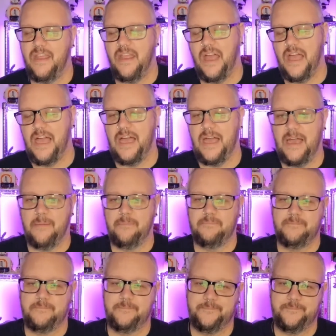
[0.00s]
on
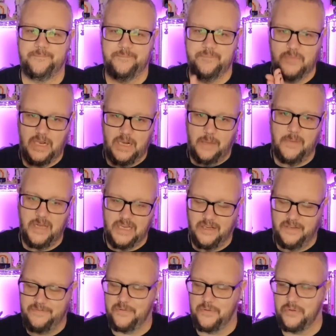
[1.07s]
my guy
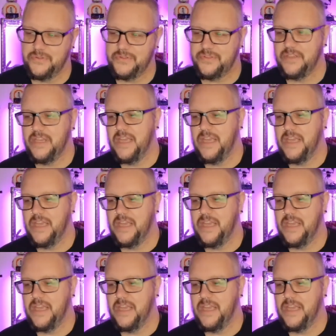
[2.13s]
Fourzze,